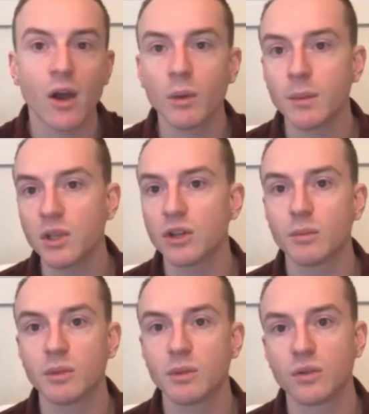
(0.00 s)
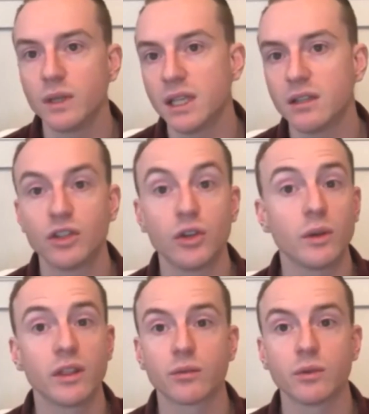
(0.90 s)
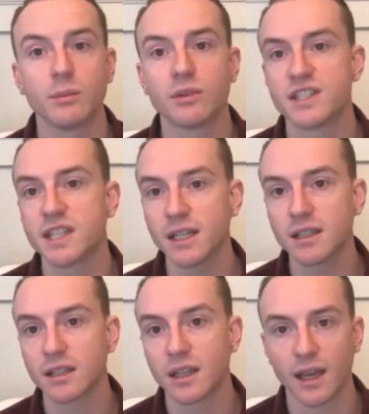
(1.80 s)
maybe you're between 2 and 3%.